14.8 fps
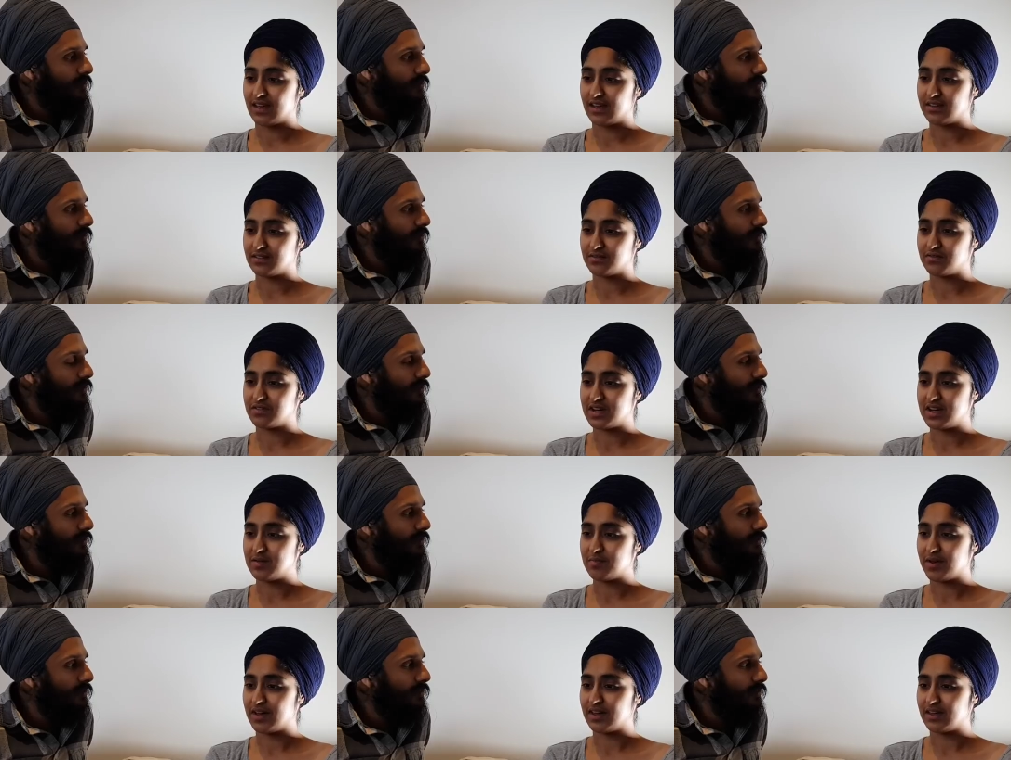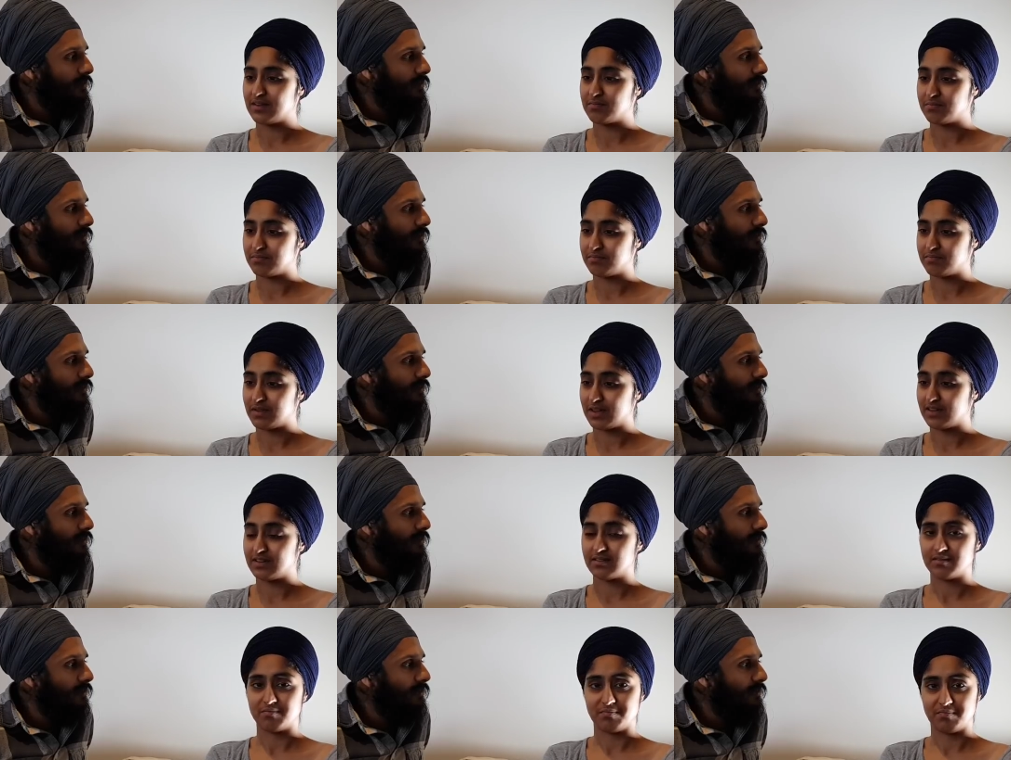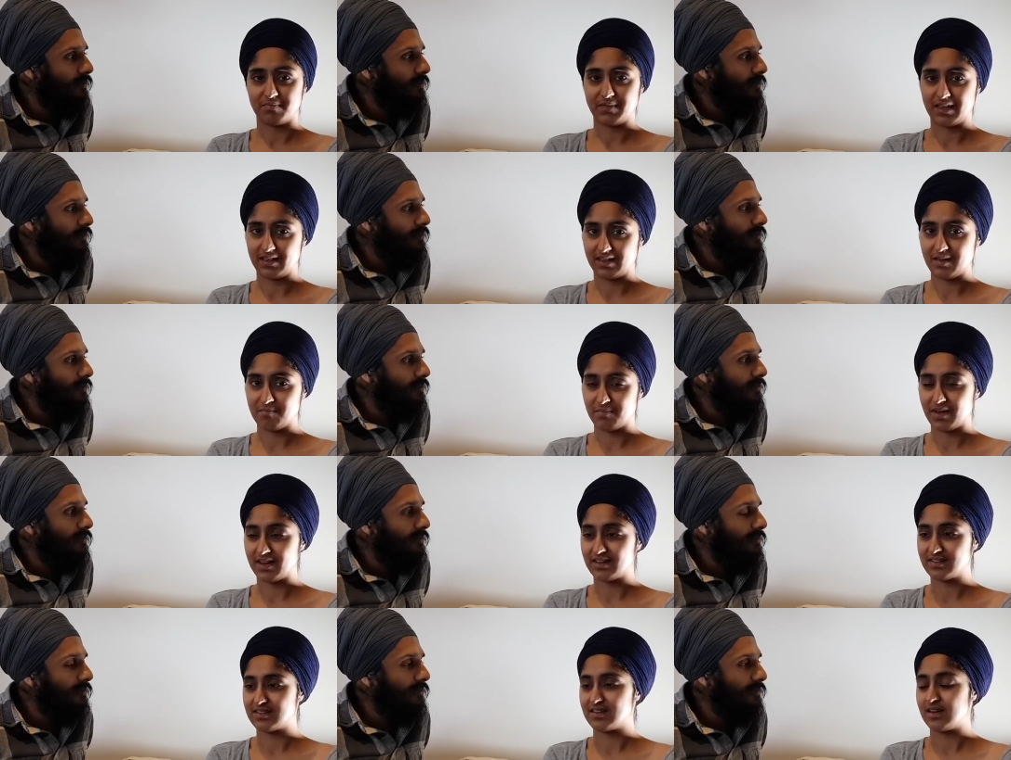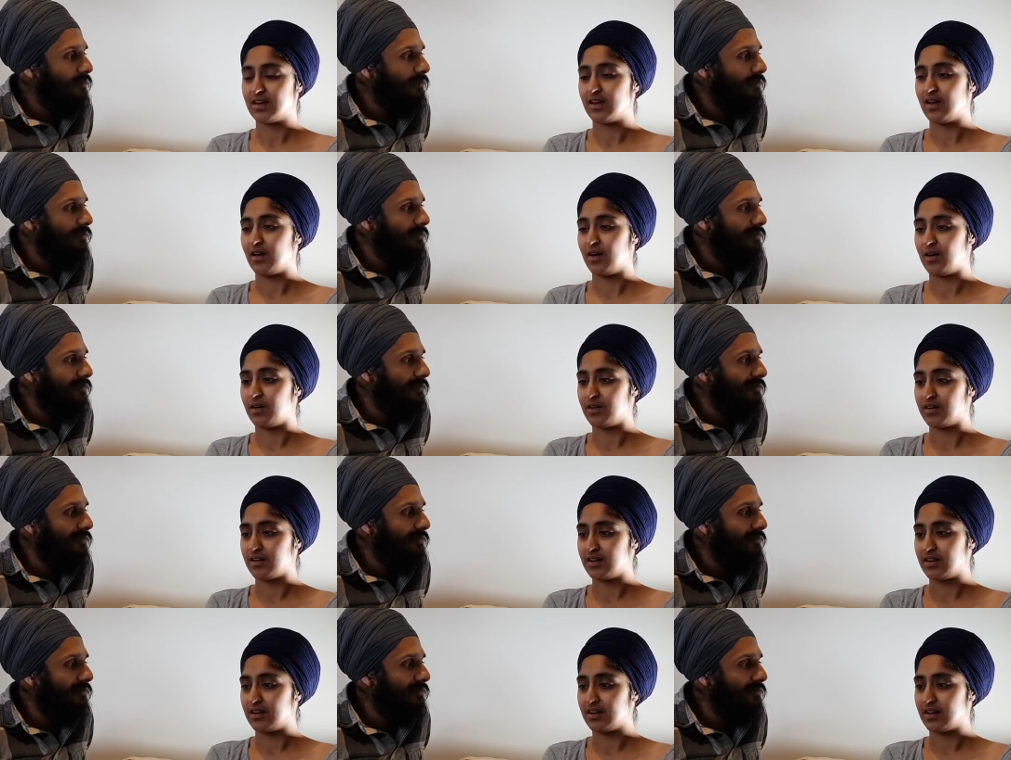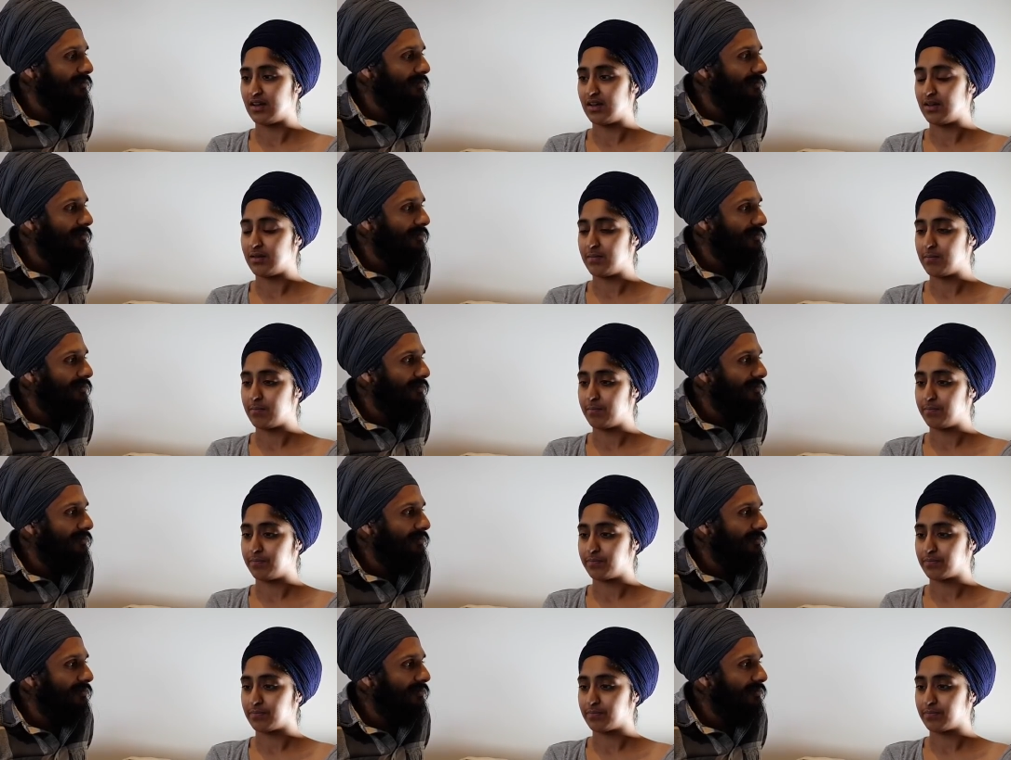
Speaker 1: had a really big, big, big impact on um,